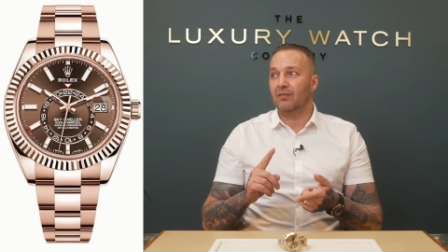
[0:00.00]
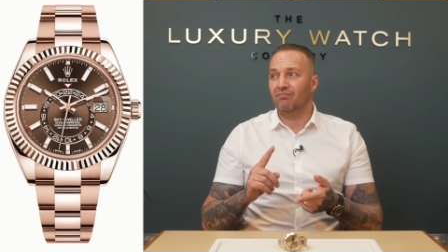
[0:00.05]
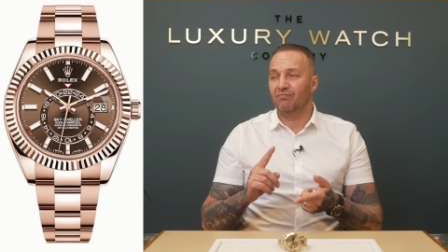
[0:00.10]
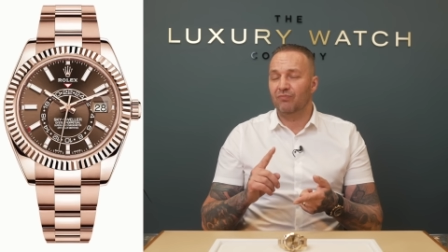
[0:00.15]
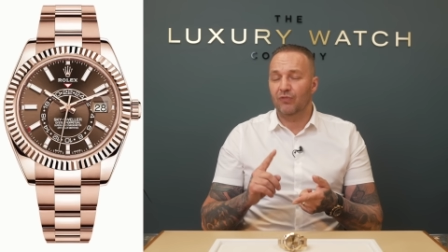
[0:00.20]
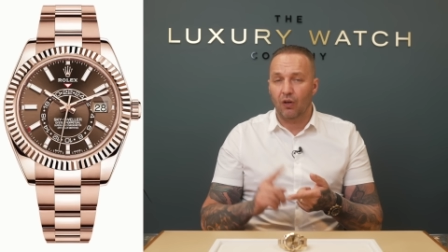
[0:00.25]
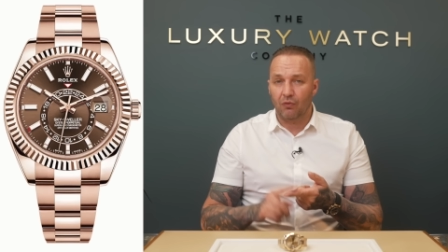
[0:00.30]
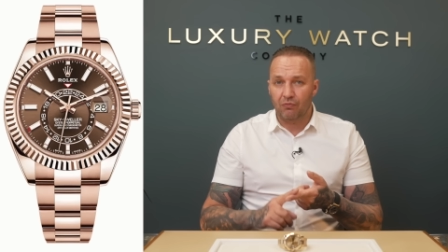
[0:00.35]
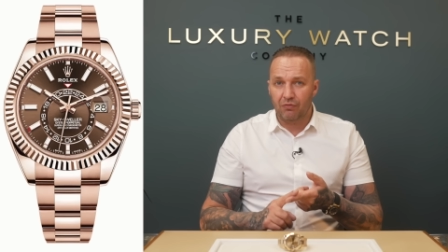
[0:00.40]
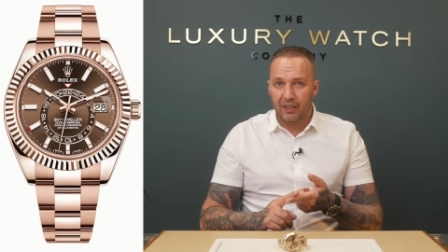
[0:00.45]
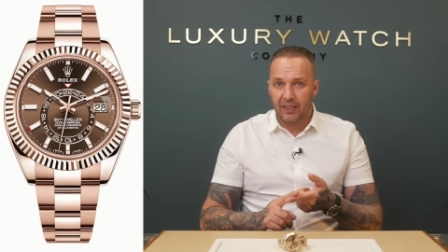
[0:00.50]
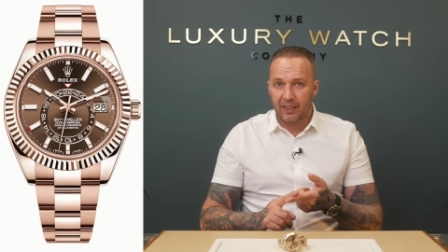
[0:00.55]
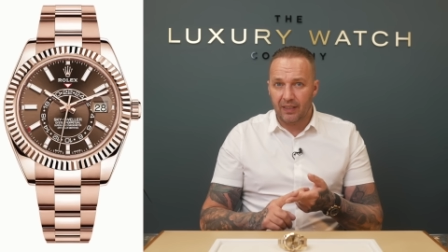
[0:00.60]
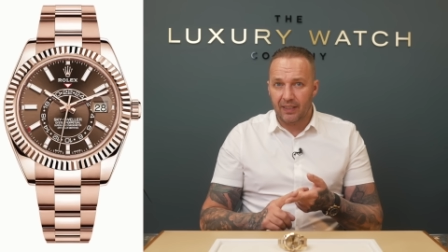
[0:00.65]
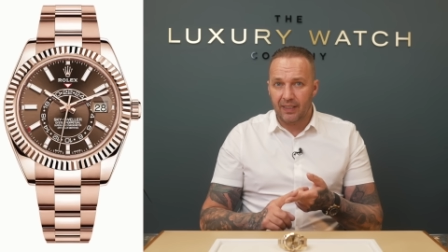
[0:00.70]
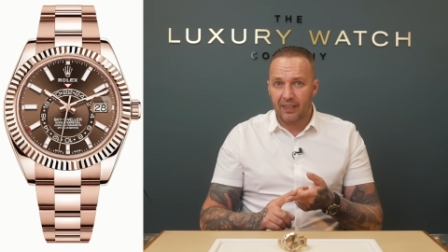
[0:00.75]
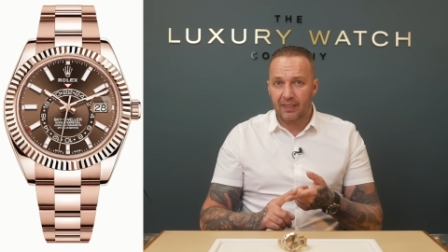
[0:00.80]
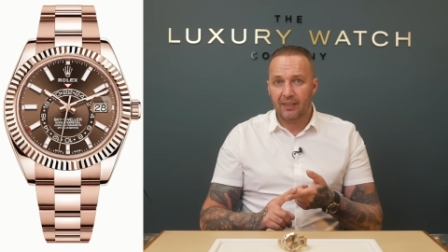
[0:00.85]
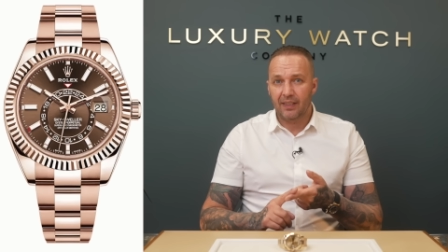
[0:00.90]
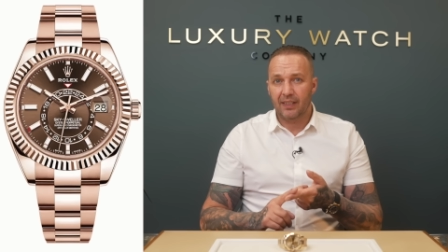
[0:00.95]
Not
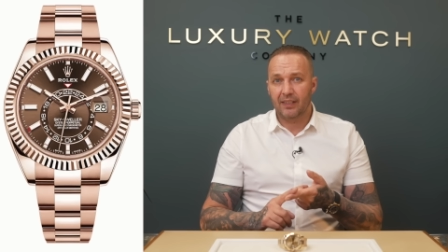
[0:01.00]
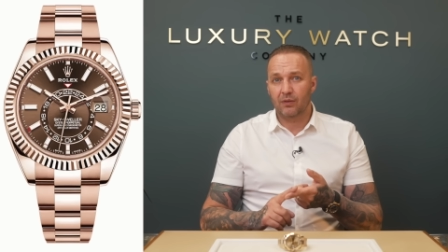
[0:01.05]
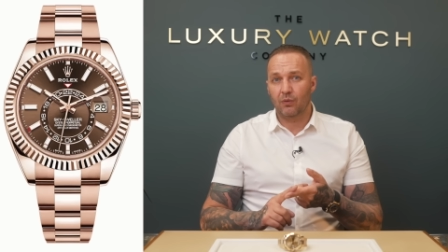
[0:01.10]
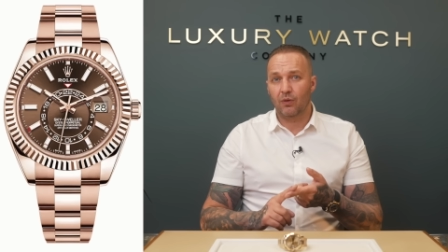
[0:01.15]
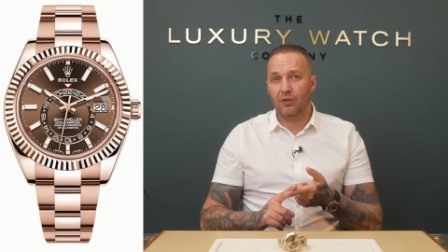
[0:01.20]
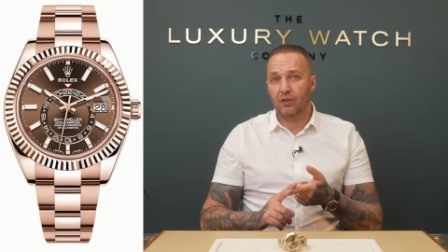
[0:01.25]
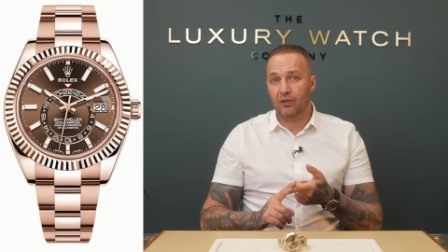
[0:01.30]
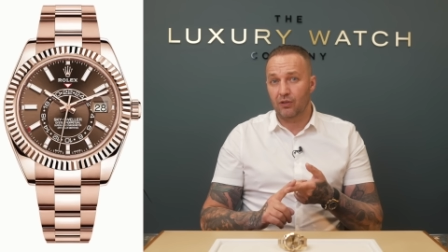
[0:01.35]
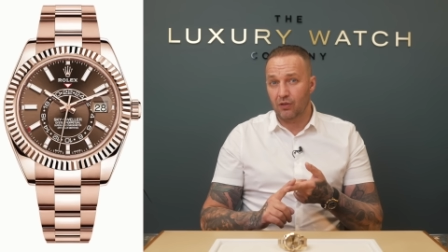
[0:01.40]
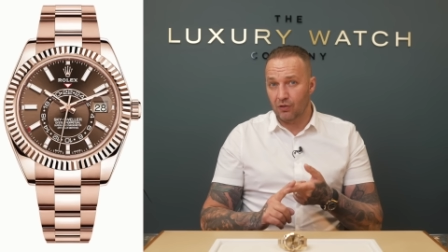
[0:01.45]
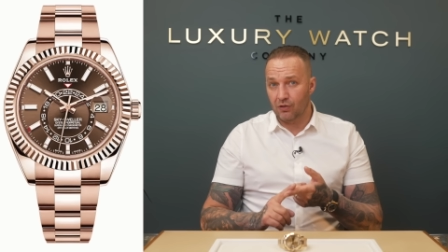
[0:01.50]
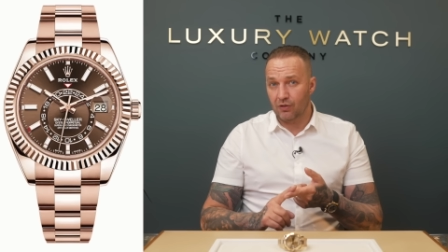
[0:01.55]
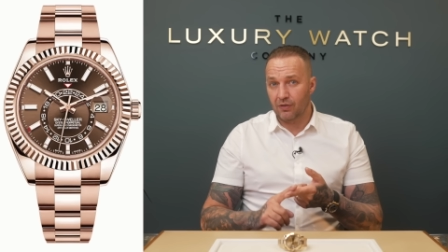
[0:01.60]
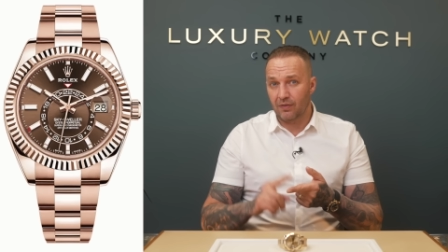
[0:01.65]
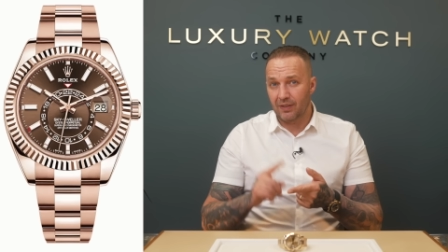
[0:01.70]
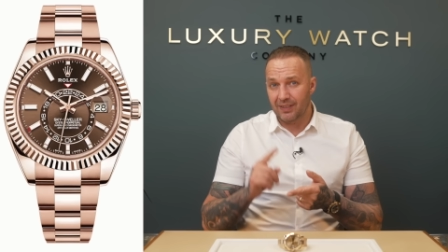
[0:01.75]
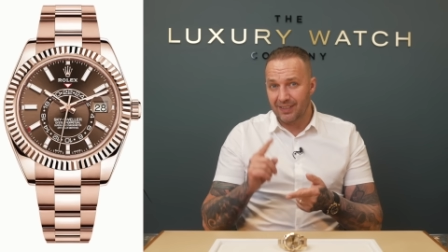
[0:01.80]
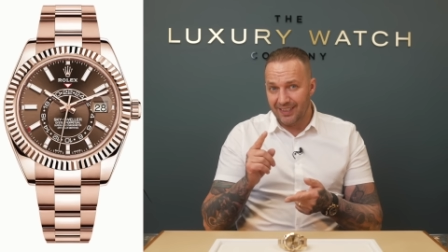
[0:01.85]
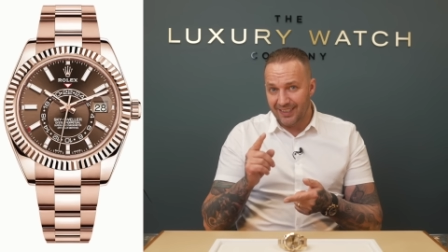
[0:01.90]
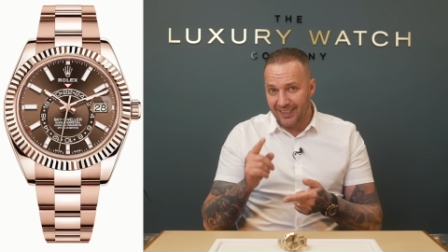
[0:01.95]
really. Is it worth a touch of
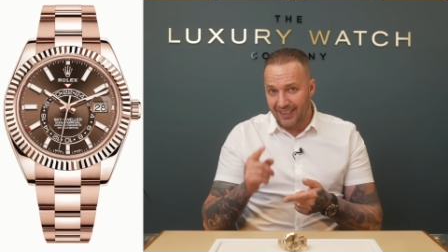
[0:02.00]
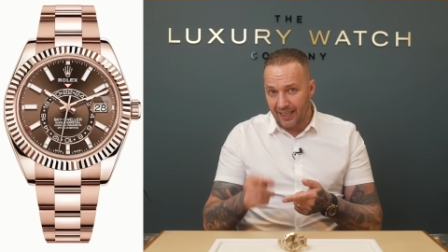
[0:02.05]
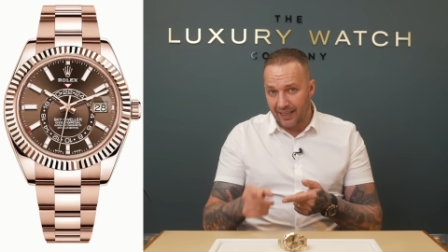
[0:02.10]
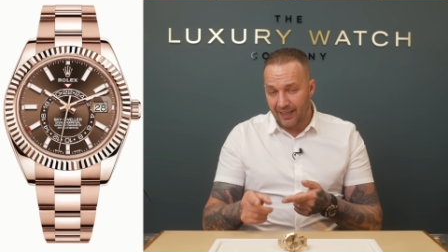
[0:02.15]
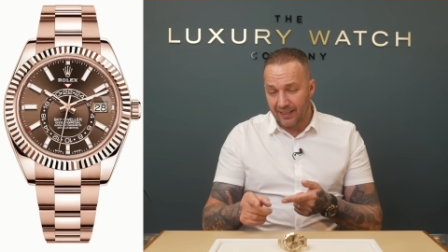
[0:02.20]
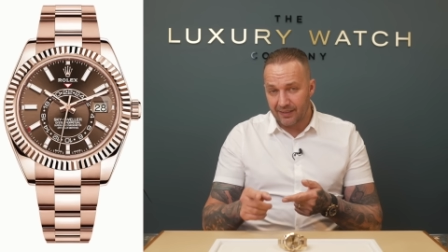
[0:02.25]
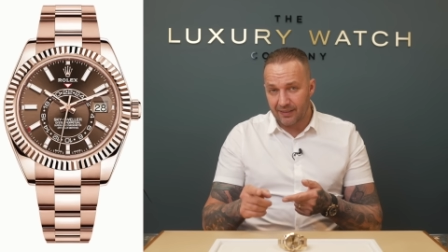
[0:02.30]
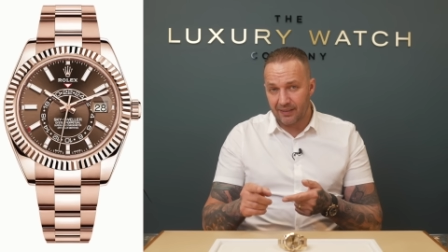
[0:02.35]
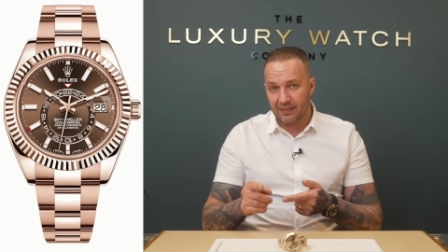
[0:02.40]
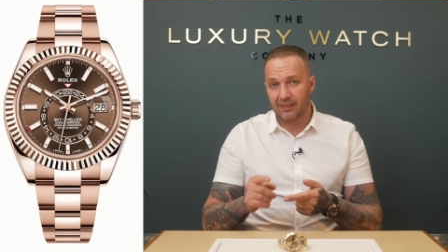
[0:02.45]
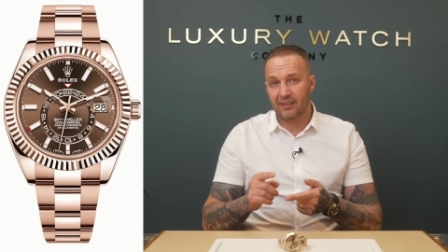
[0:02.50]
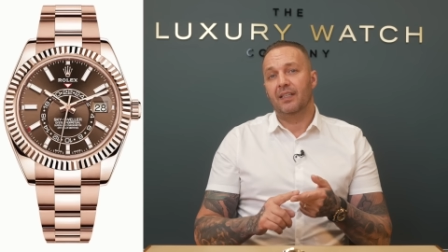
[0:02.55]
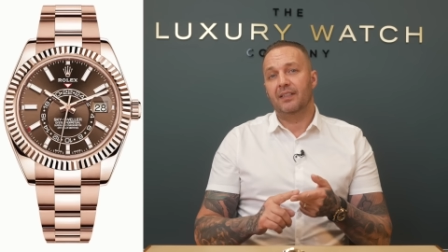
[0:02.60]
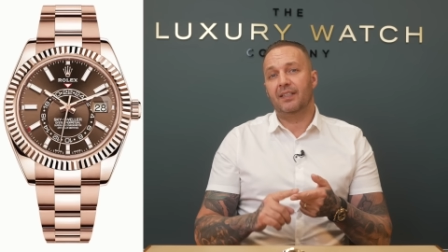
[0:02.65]
list? Yes.